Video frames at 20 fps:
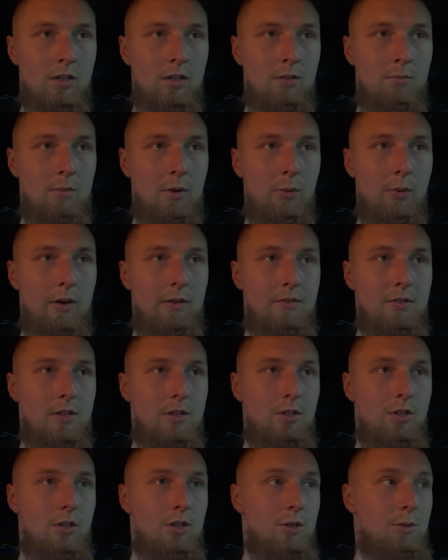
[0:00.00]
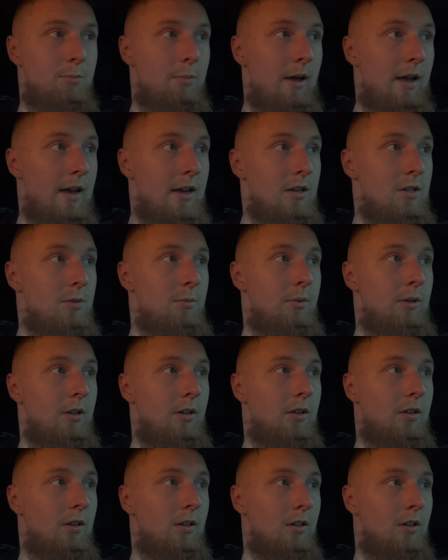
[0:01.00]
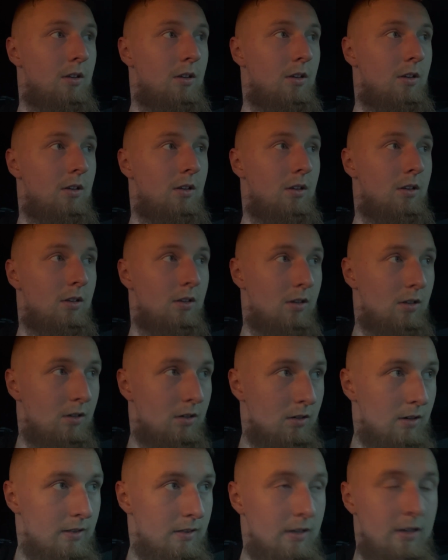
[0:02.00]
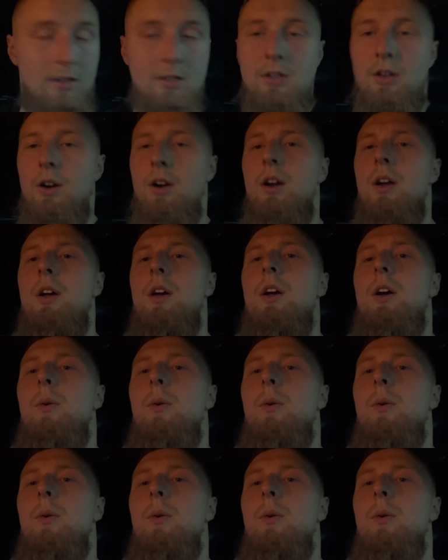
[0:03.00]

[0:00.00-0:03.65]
My wife said she just passed me. I think it's here.